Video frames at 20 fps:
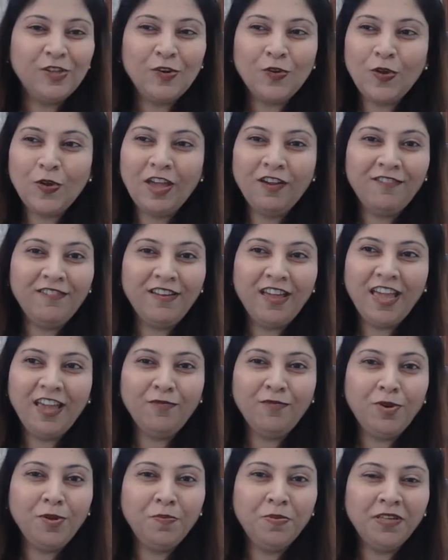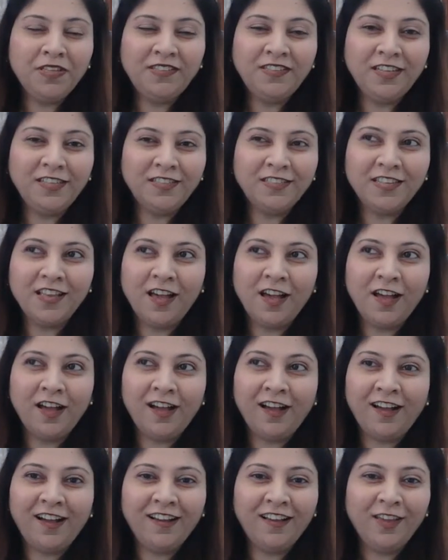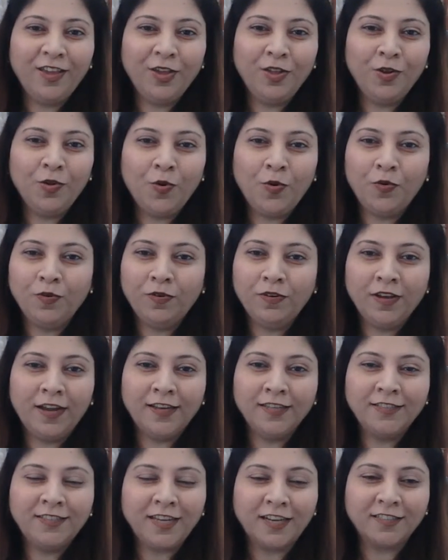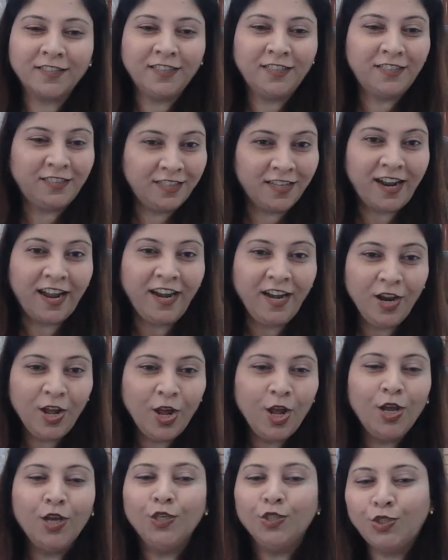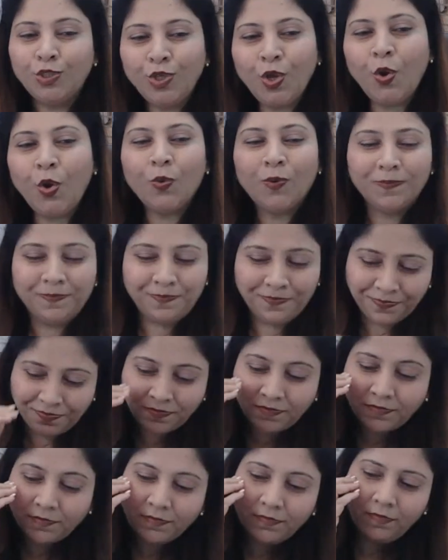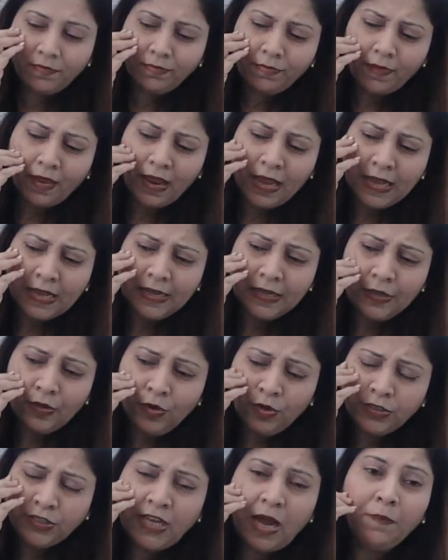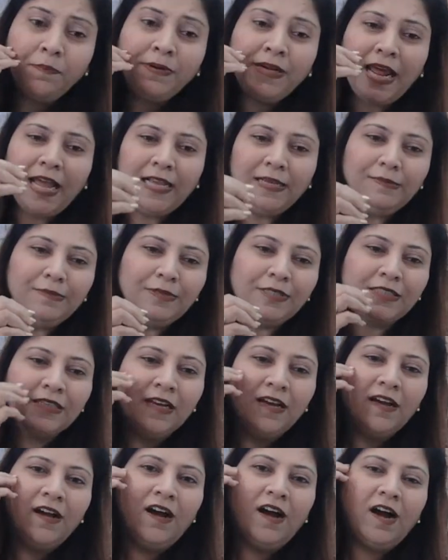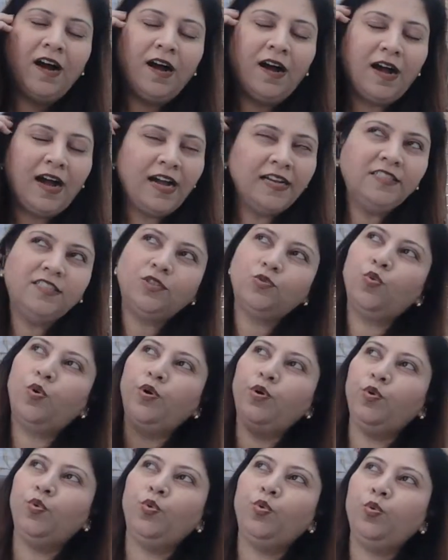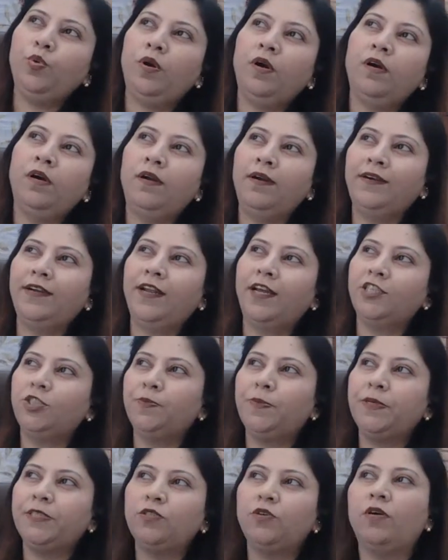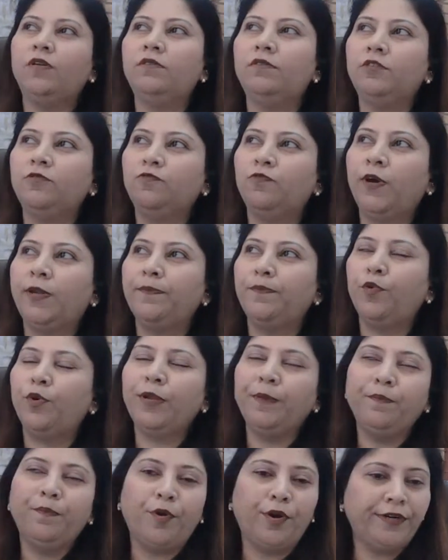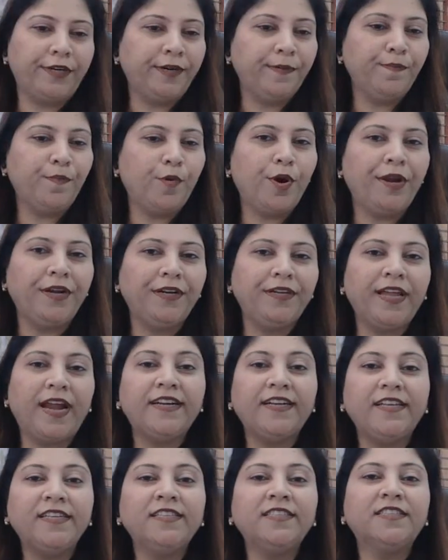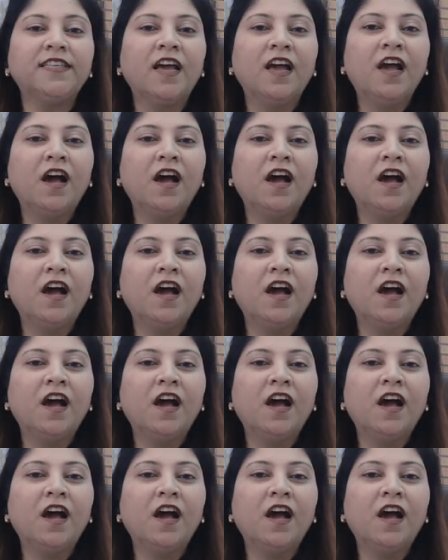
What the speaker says: every business succeeds, right? So sometimes I just want to touch base on one more important point, that is